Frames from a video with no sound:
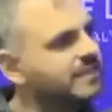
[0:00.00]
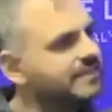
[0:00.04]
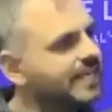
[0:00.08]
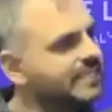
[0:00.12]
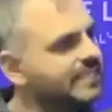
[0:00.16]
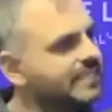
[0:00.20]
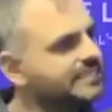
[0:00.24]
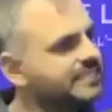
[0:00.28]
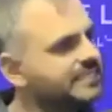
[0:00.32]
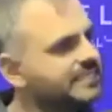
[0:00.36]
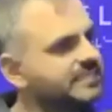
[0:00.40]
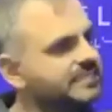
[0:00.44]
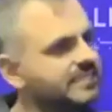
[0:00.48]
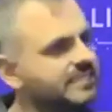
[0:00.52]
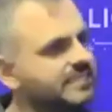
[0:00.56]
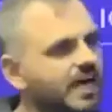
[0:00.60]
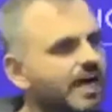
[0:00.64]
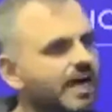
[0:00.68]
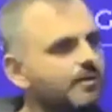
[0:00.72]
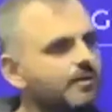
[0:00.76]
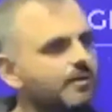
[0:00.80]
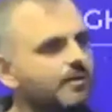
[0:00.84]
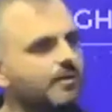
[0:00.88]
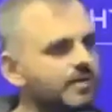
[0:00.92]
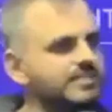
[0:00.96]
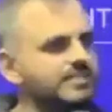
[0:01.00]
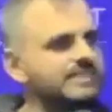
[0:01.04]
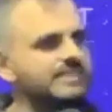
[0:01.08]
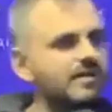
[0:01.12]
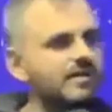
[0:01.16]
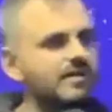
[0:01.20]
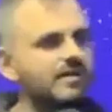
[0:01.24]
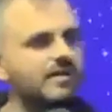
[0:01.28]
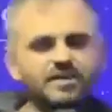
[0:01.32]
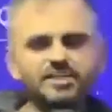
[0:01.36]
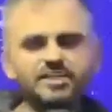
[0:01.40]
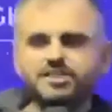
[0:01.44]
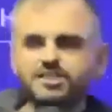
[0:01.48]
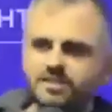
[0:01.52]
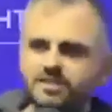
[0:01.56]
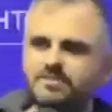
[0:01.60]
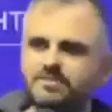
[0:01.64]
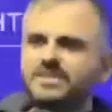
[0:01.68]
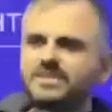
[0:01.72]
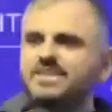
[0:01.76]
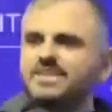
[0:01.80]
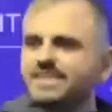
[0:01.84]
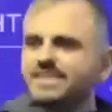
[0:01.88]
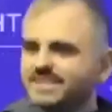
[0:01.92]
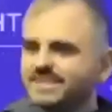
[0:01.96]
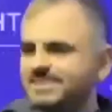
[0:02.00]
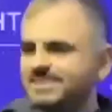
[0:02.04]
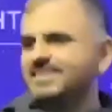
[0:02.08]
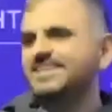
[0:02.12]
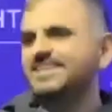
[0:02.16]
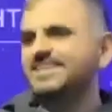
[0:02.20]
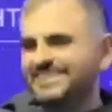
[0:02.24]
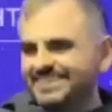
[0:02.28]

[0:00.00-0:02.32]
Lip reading: that God wants salvation to be easy.